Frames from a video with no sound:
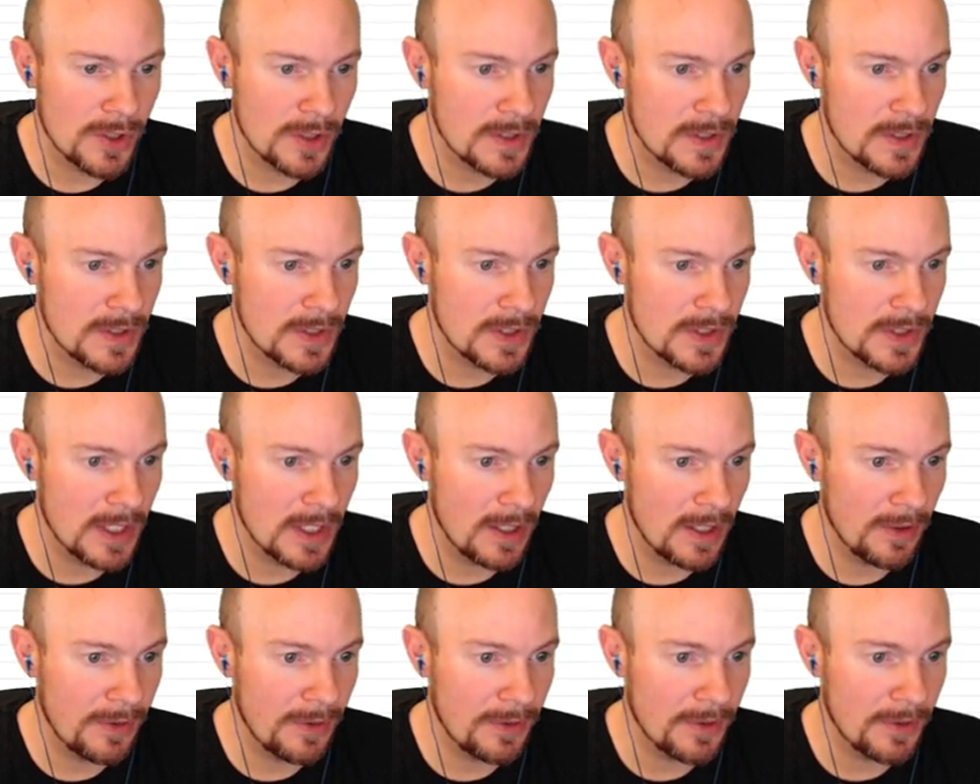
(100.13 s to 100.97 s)

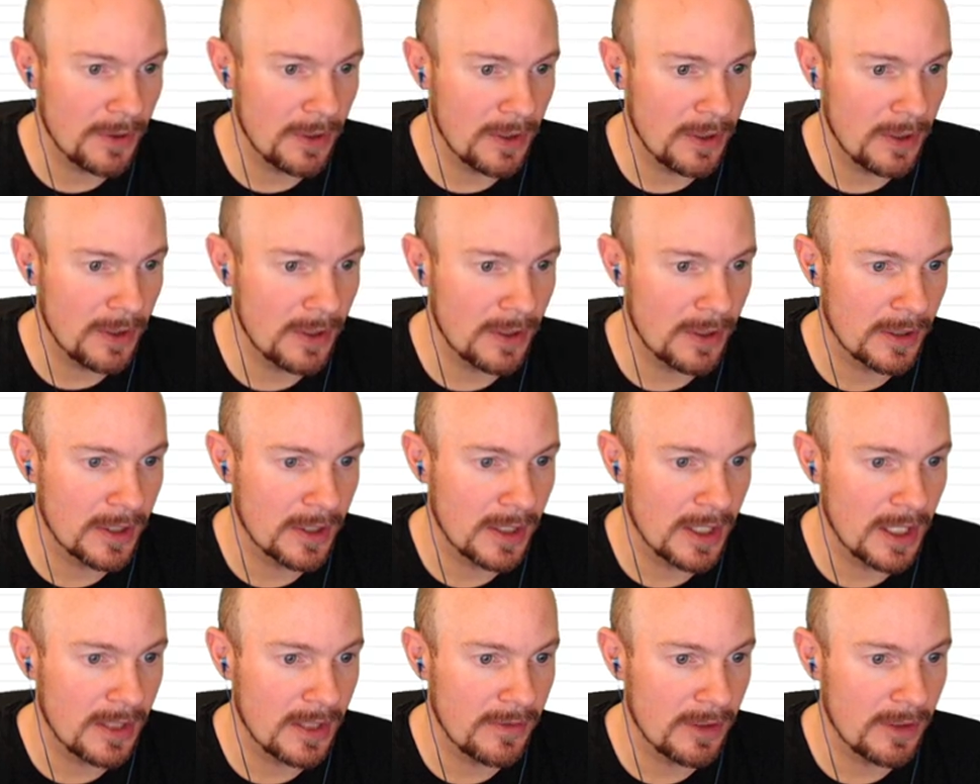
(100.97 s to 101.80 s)
Stealth are
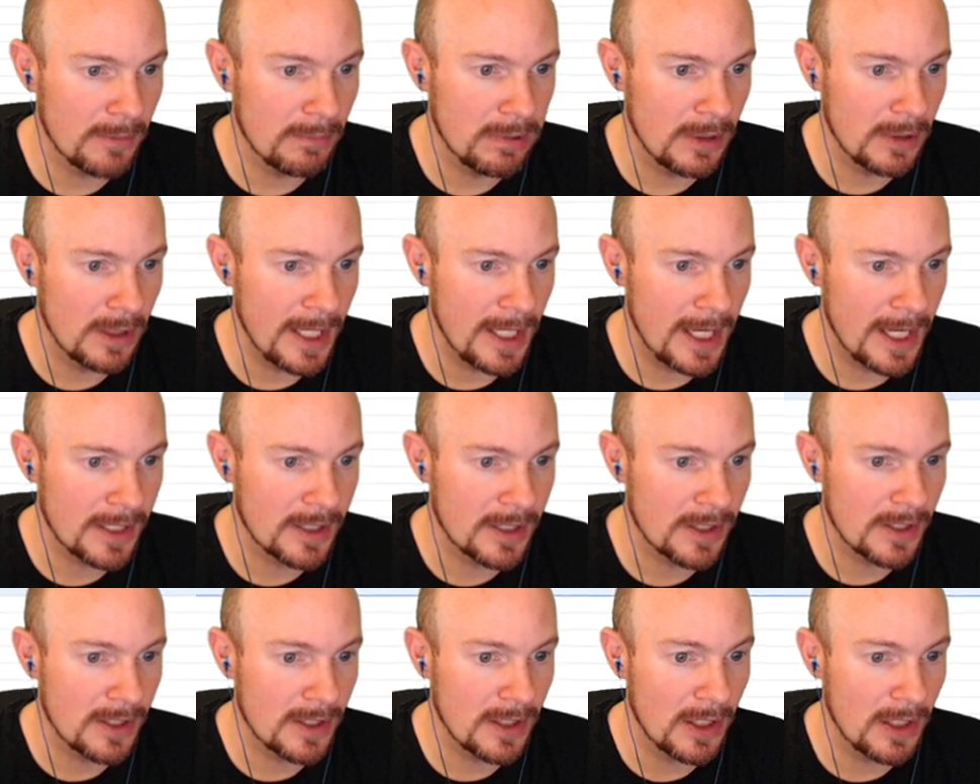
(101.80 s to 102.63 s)
kind of a
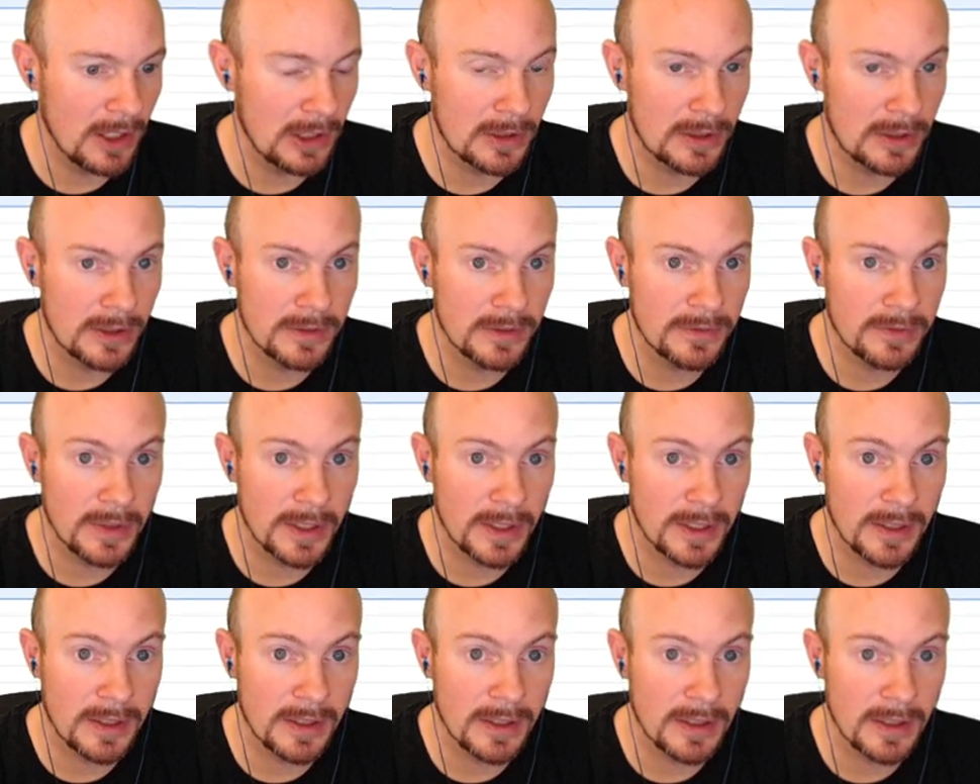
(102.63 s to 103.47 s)
black color if
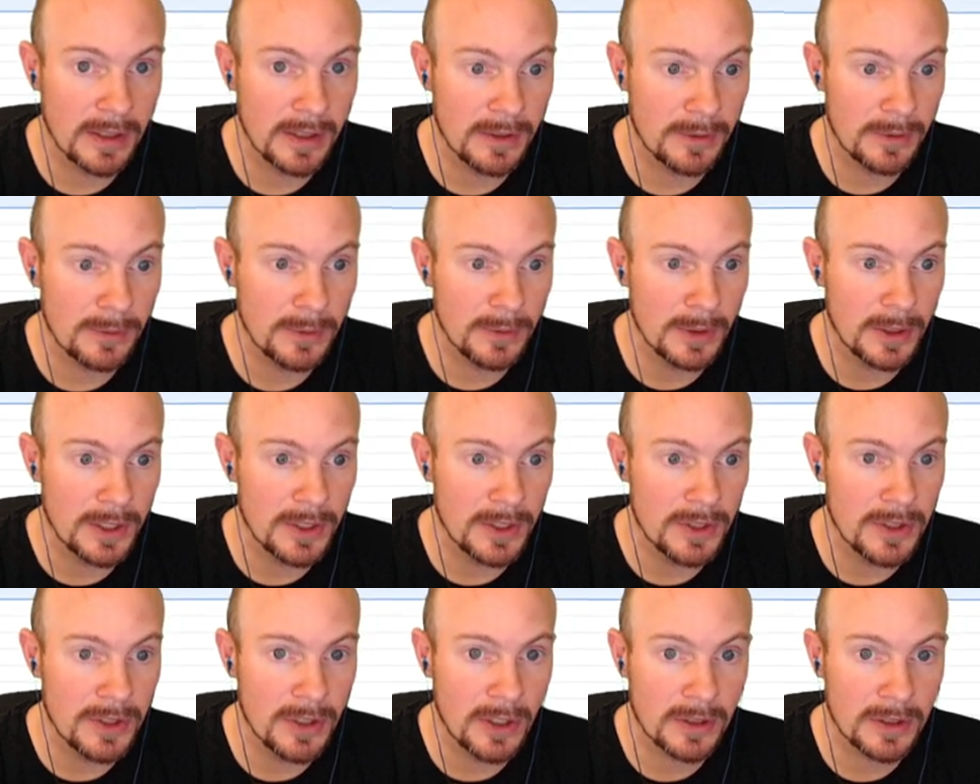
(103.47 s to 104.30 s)
I can get like a really
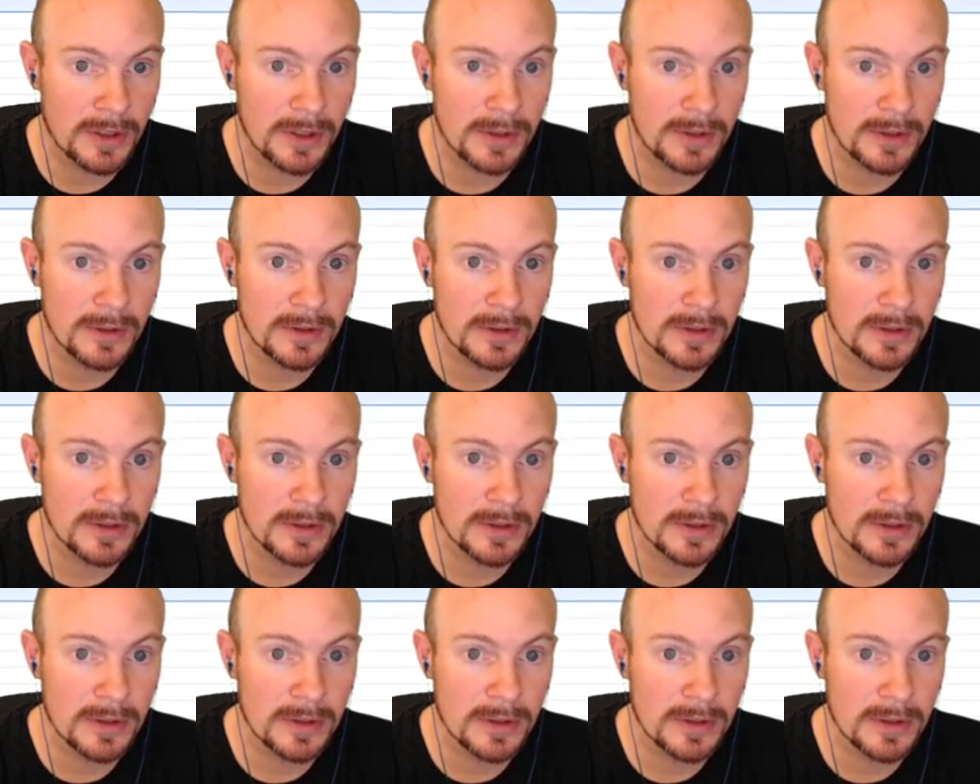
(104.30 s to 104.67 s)
dark